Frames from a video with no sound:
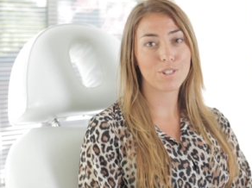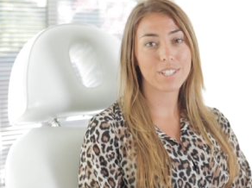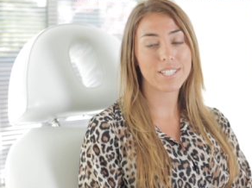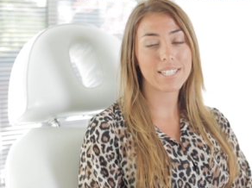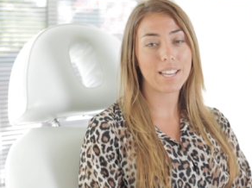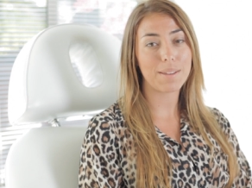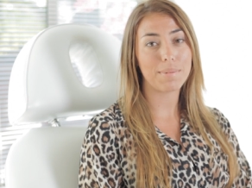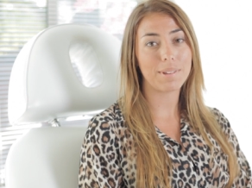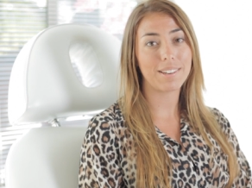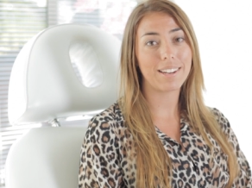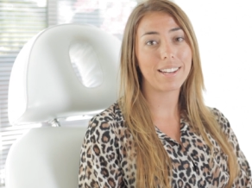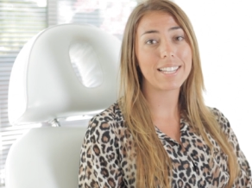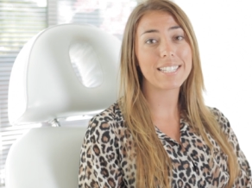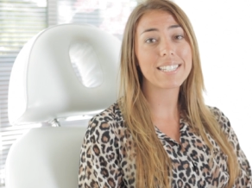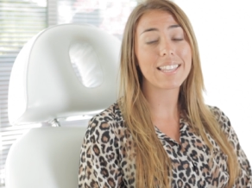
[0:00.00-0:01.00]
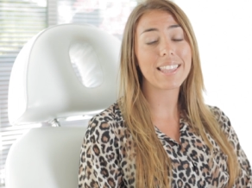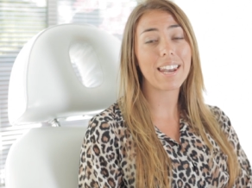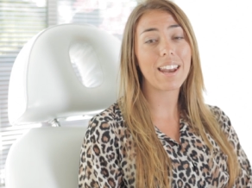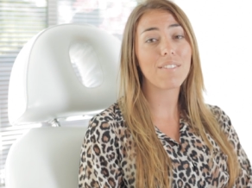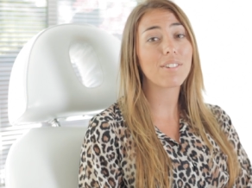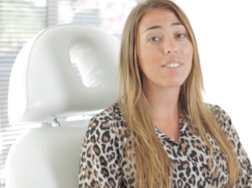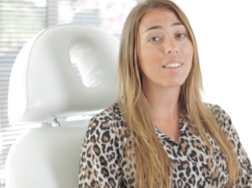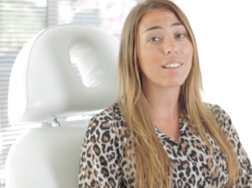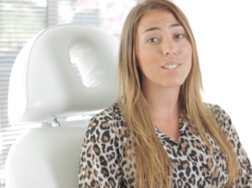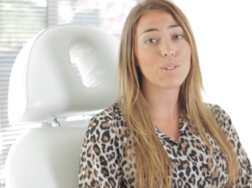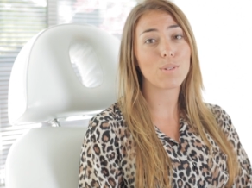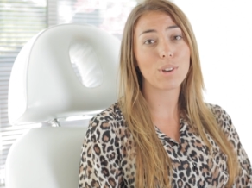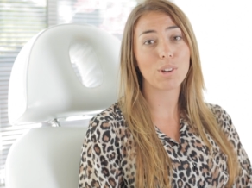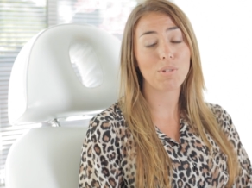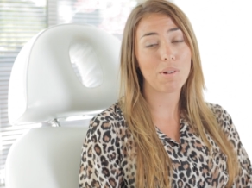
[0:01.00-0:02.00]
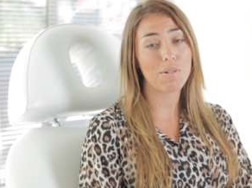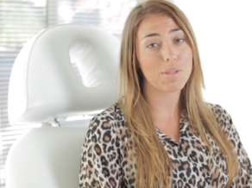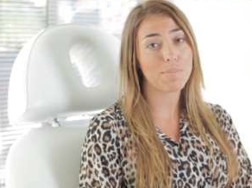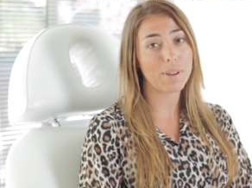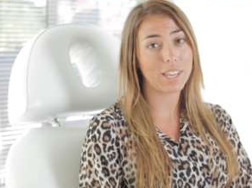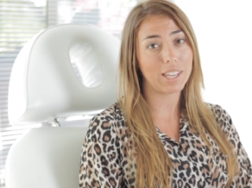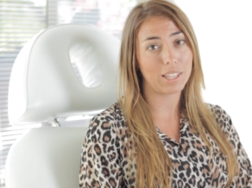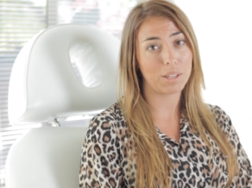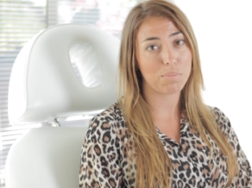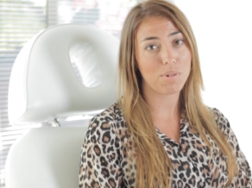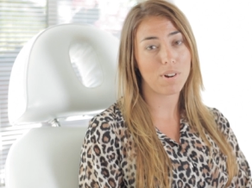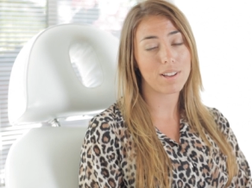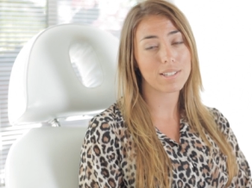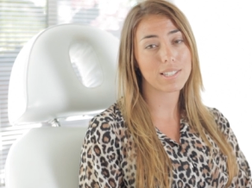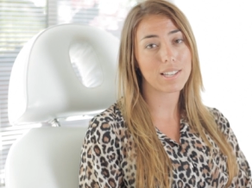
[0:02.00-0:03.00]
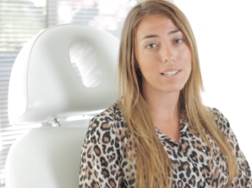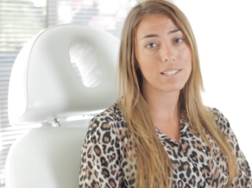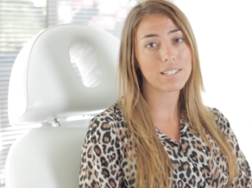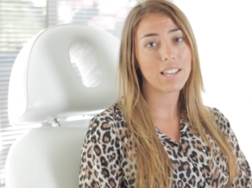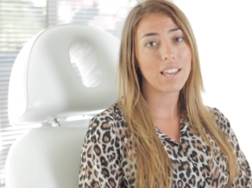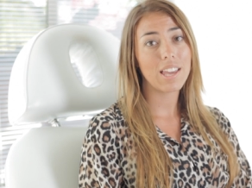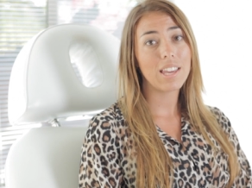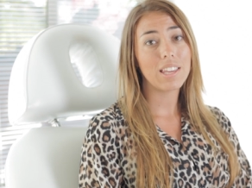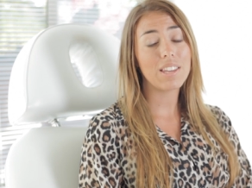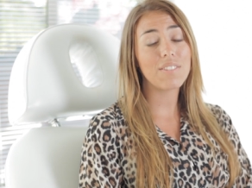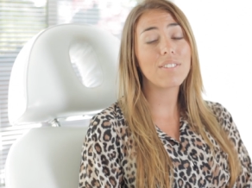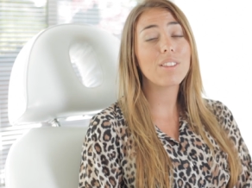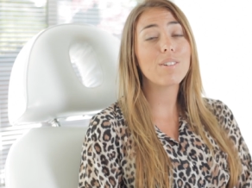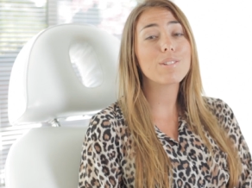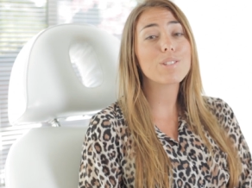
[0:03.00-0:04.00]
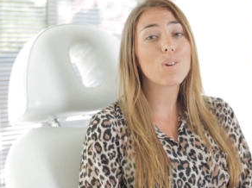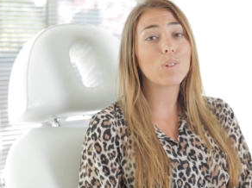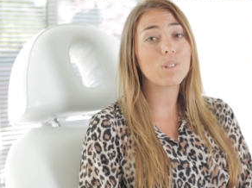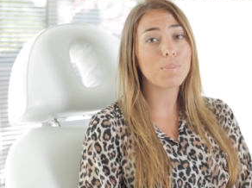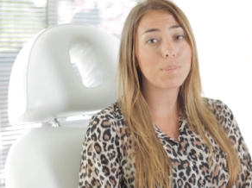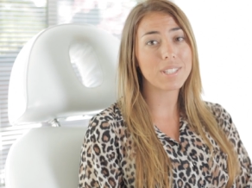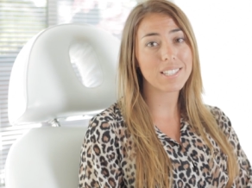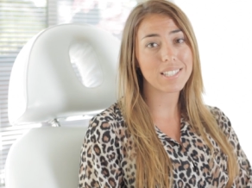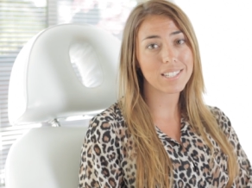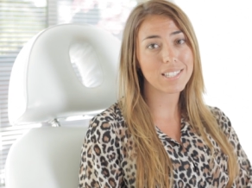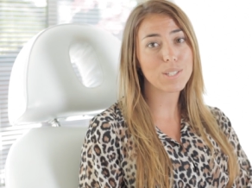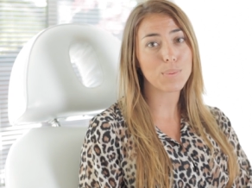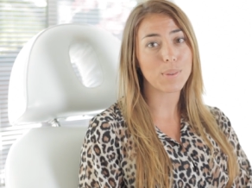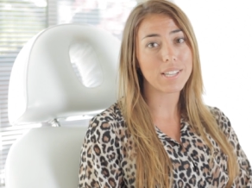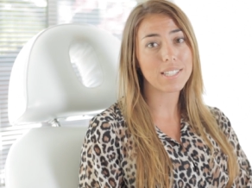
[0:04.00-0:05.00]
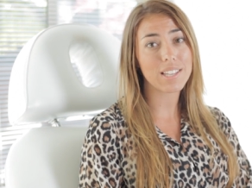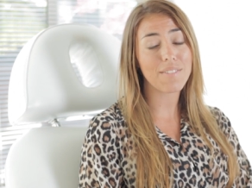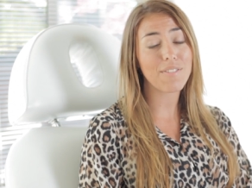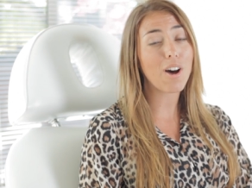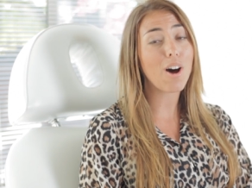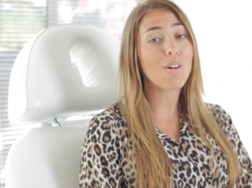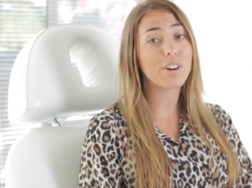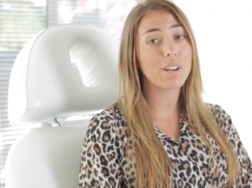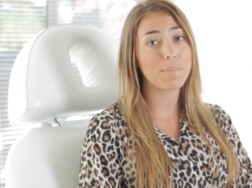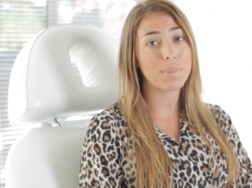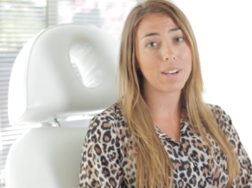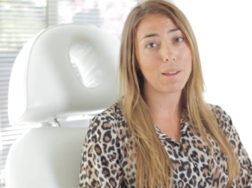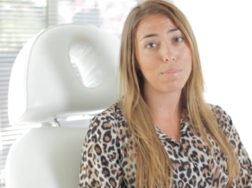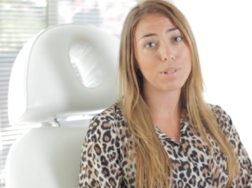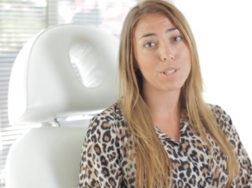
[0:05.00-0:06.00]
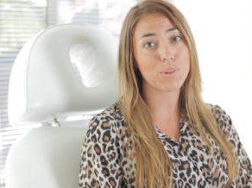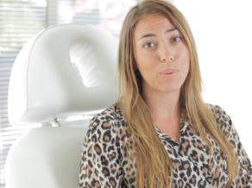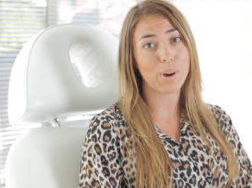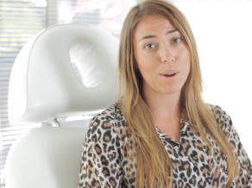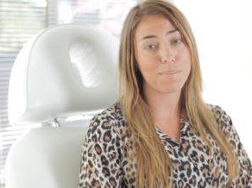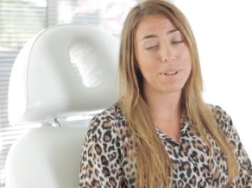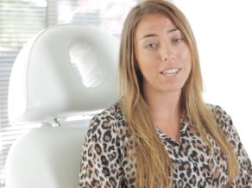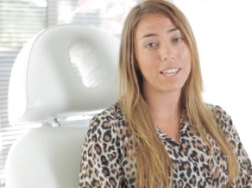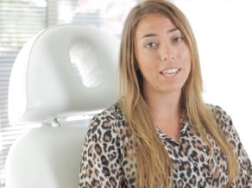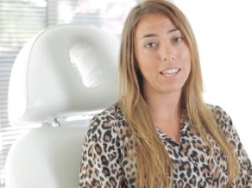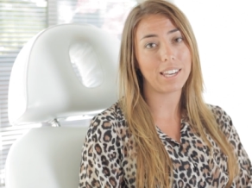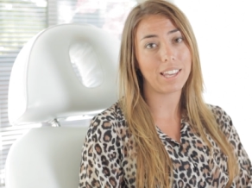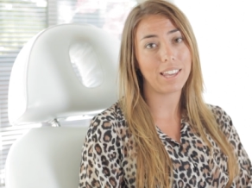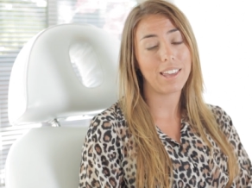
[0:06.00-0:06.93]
Kassabian, and he said that everything is going great with my healing process. Even though it's only been 6 weeks, I've already been able to wear a bikini.